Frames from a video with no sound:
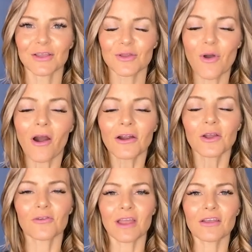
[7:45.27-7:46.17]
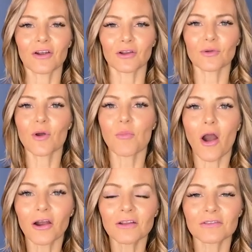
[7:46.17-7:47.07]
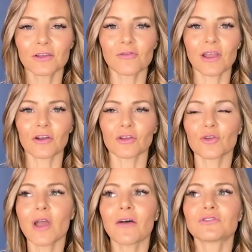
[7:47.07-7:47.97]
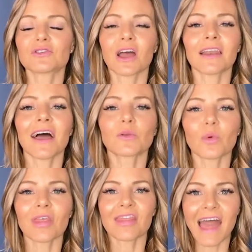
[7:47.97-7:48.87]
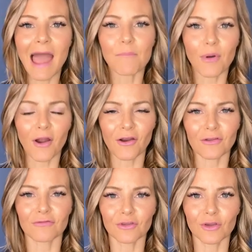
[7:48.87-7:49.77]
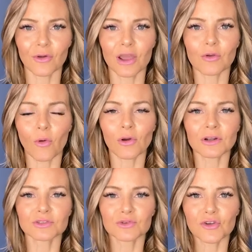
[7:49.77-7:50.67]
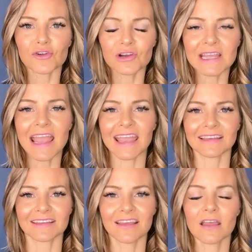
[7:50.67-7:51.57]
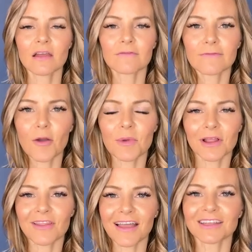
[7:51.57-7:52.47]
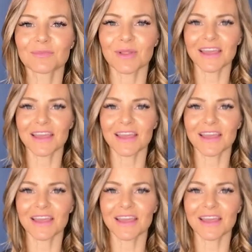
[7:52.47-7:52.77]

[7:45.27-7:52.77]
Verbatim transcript: You are a creator. You are part of the creator. You have to connect with that part of you in order to create from an aligned